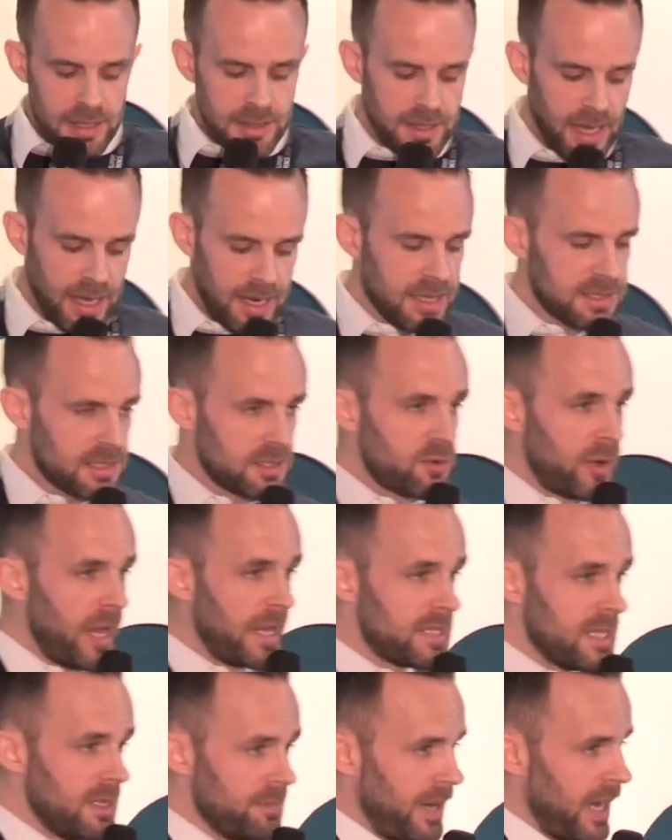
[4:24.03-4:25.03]
That has a
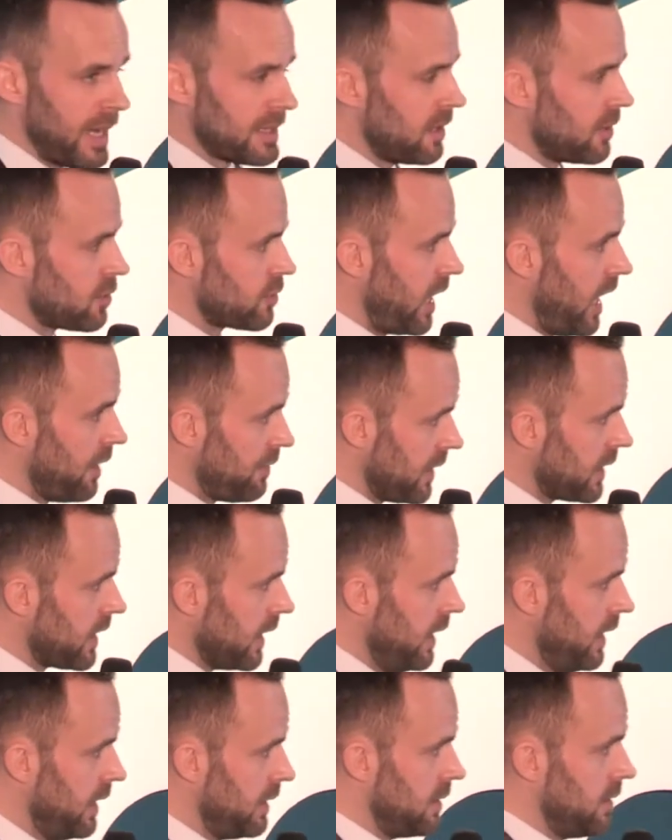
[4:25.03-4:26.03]
direct impact on traffic
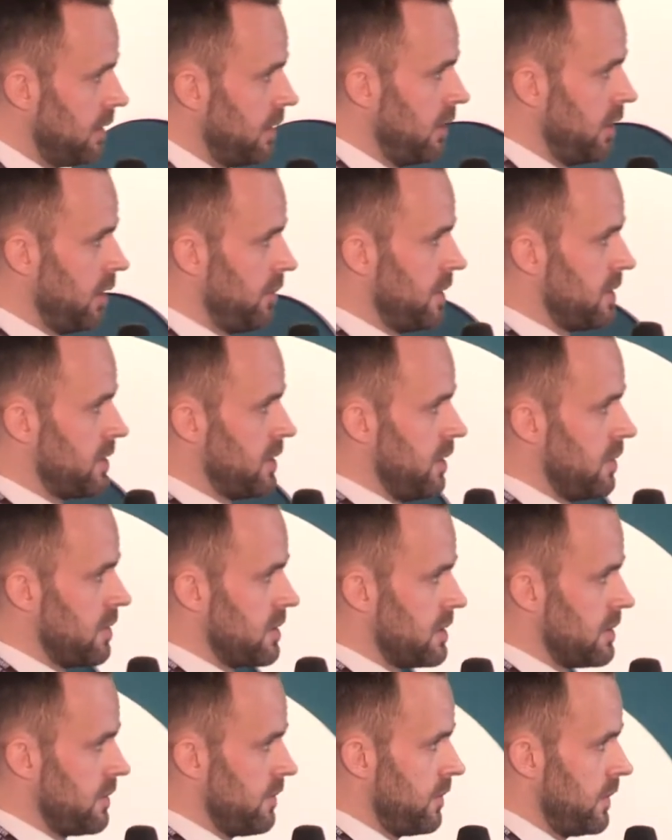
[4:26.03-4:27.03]
in urban
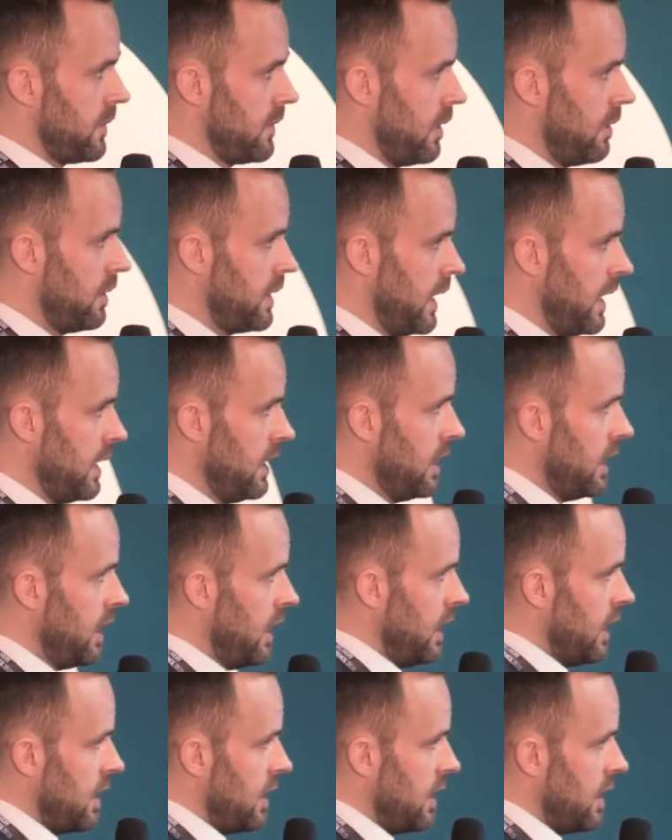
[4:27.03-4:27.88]
zones, okay?